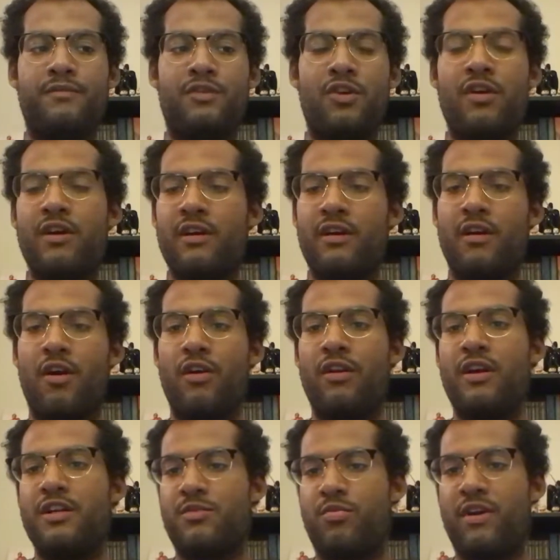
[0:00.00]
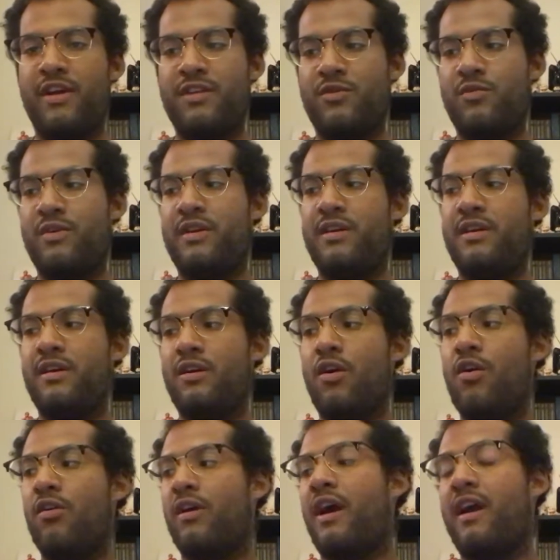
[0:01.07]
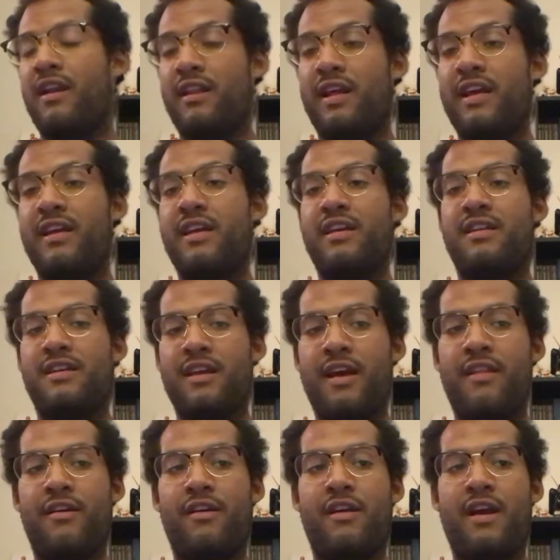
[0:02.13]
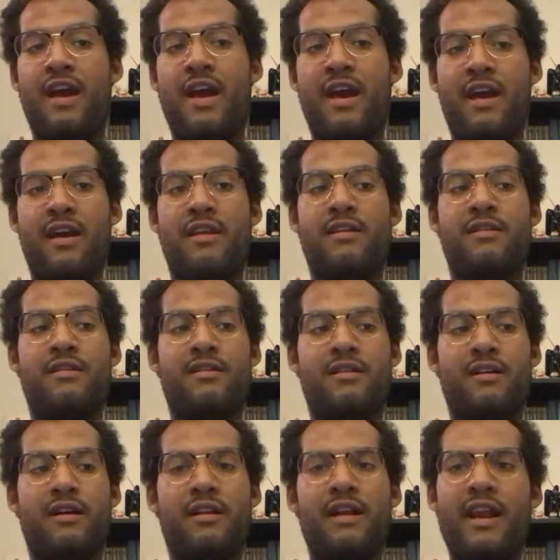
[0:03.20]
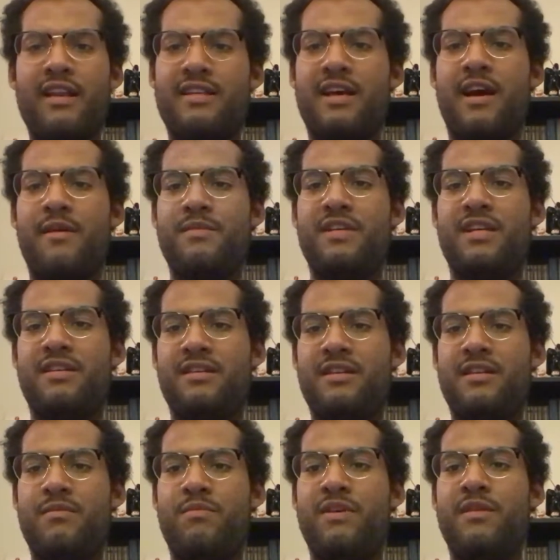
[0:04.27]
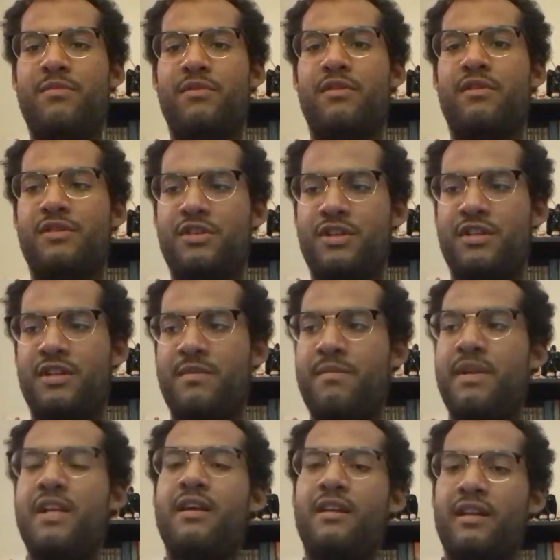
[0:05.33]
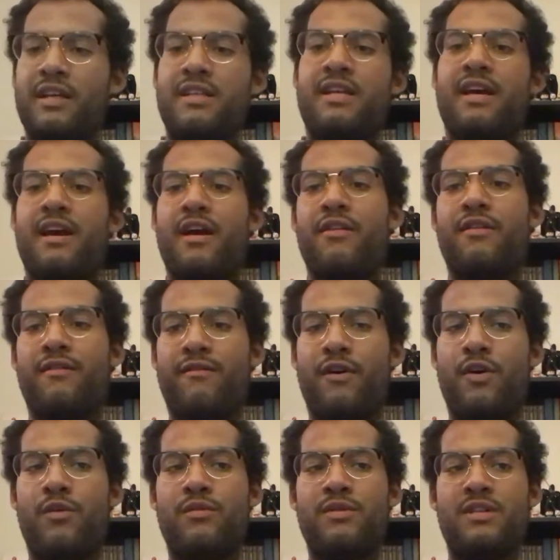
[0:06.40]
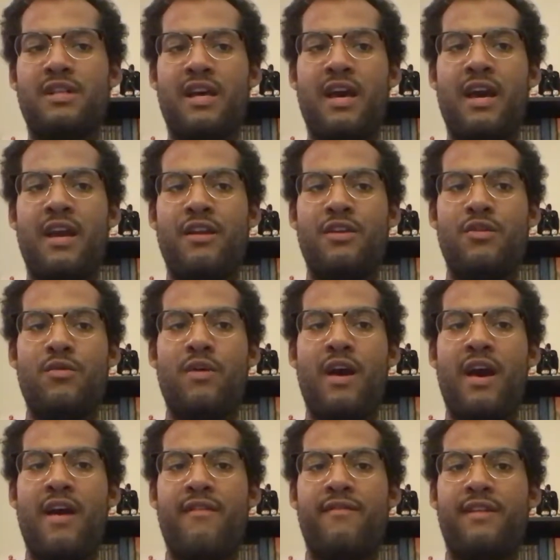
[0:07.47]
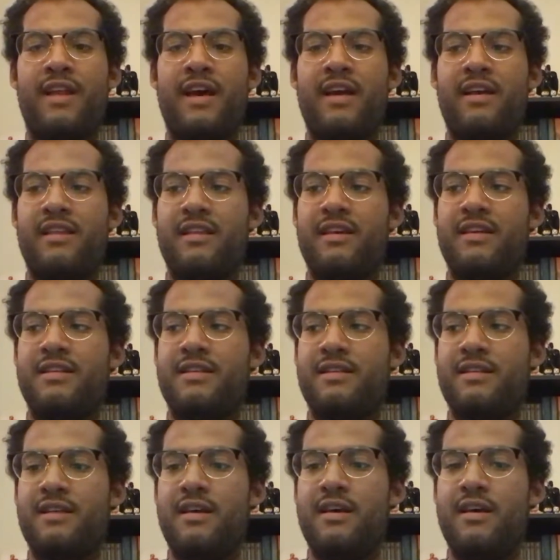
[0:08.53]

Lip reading: During our lunch breaks, we all kind of like get together, and a lot of times I see people just immediately take out their phones, and you have like this